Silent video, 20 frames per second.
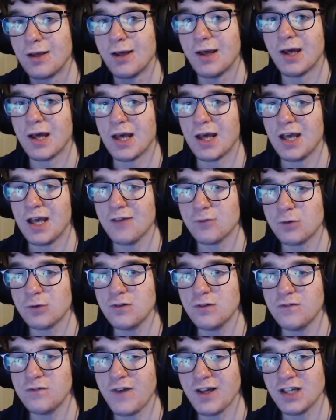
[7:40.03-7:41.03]
Hey everyone,
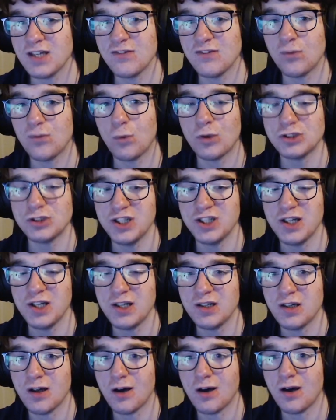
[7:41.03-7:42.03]
thank you for
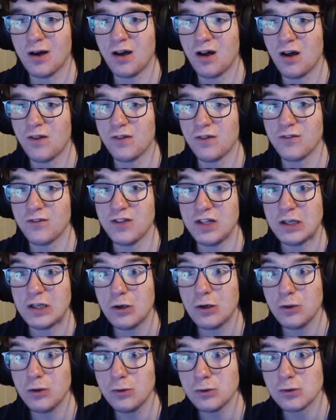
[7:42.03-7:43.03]
watching the video.
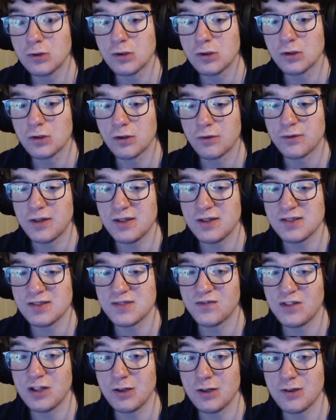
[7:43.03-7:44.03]
This
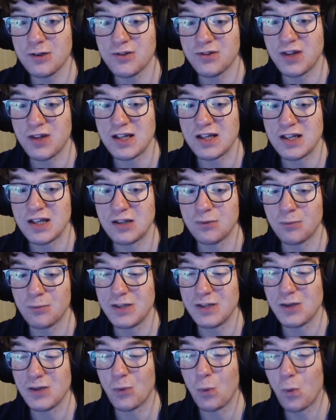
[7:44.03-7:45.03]
video has taken
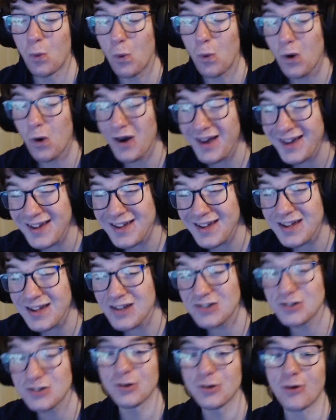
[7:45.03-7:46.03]
me way
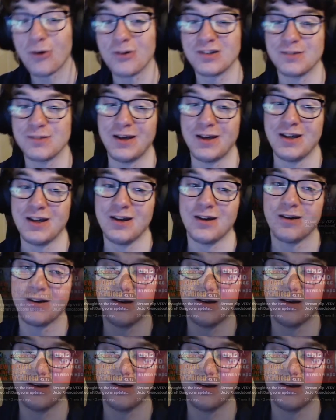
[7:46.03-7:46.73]
too long to make,